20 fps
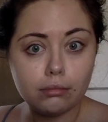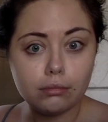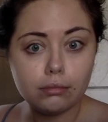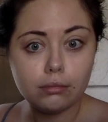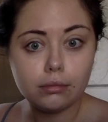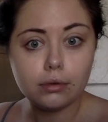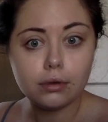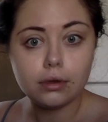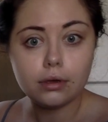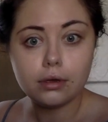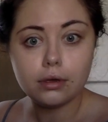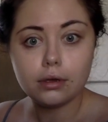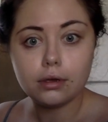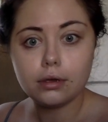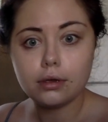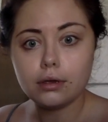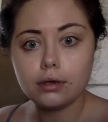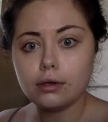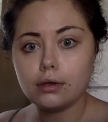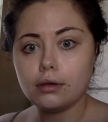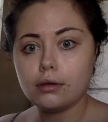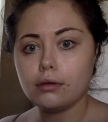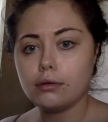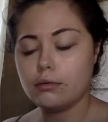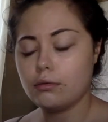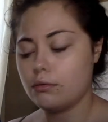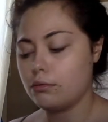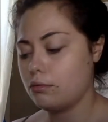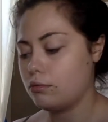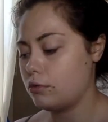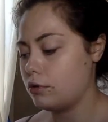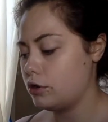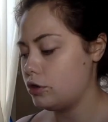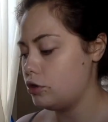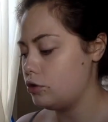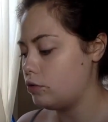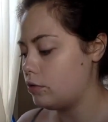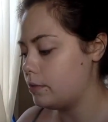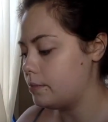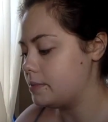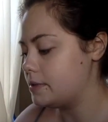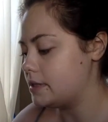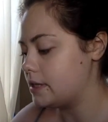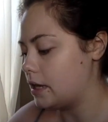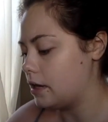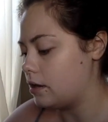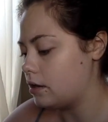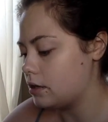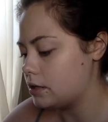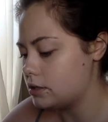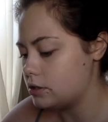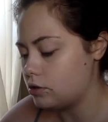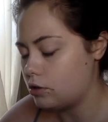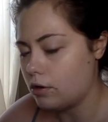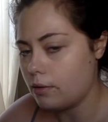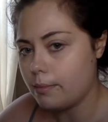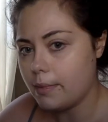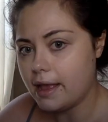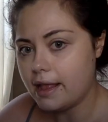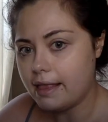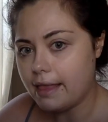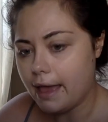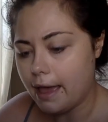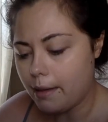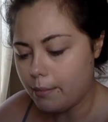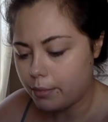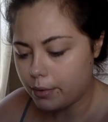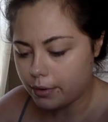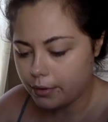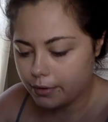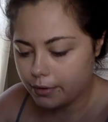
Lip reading: Or are you upset because you're on my lap?